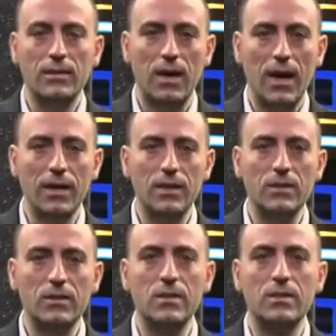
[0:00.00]

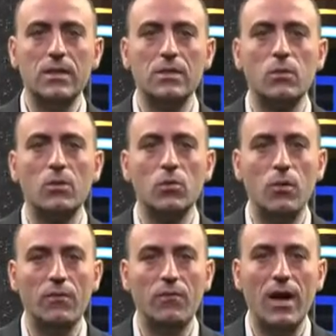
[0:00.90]
IEC
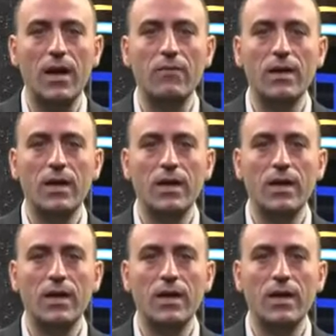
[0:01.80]
61215,